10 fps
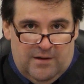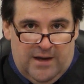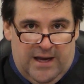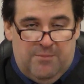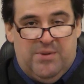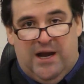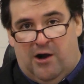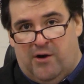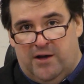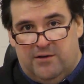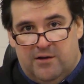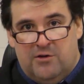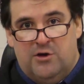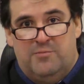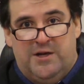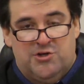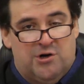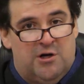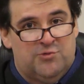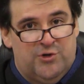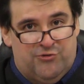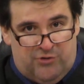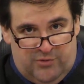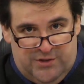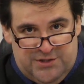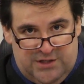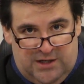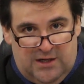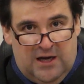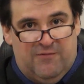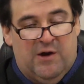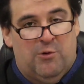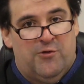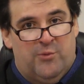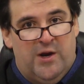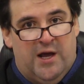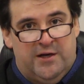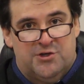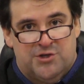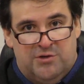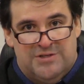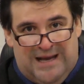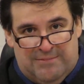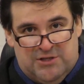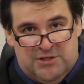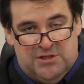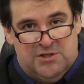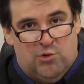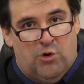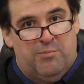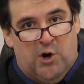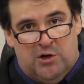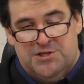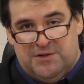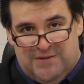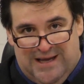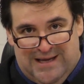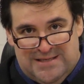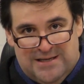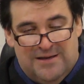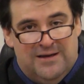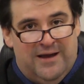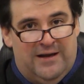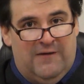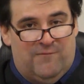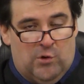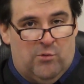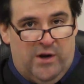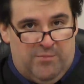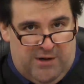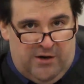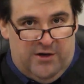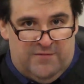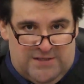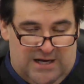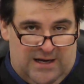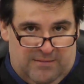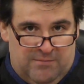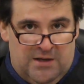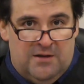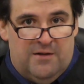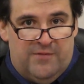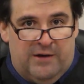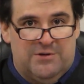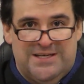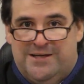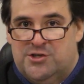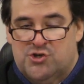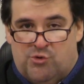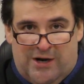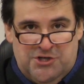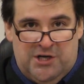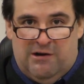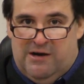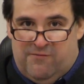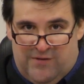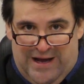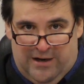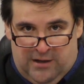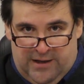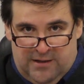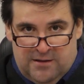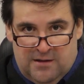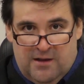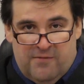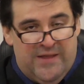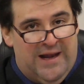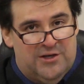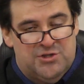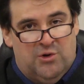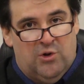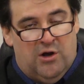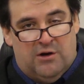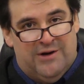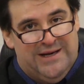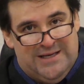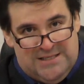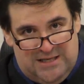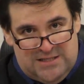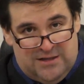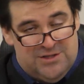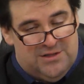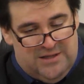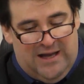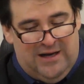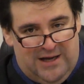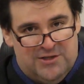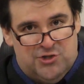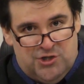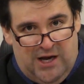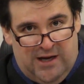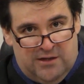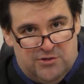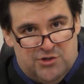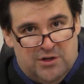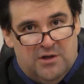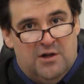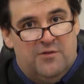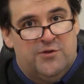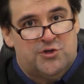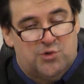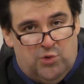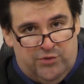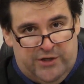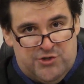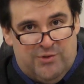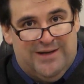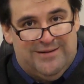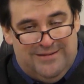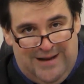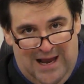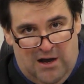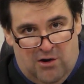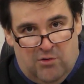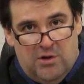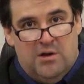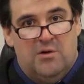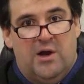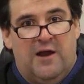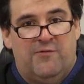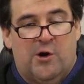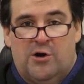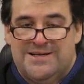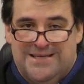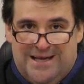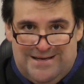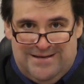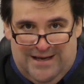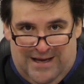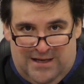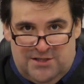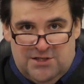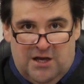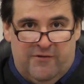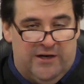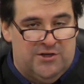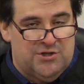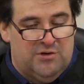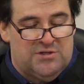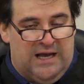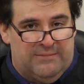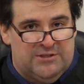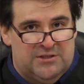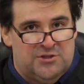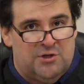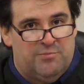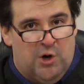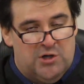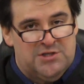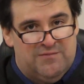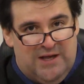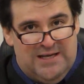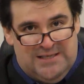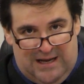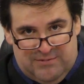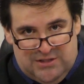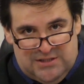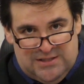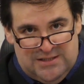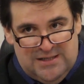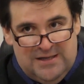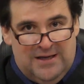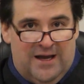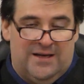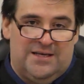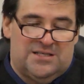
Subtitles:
that a parent could be charged with truancy if there were 3 unexcused absences or parts of days in a 4-week period of time. That was a discretionary filing. That is no longer in existence. That has changed. The school district now, if there are 10 days of unexcused absences or parts of days absences in a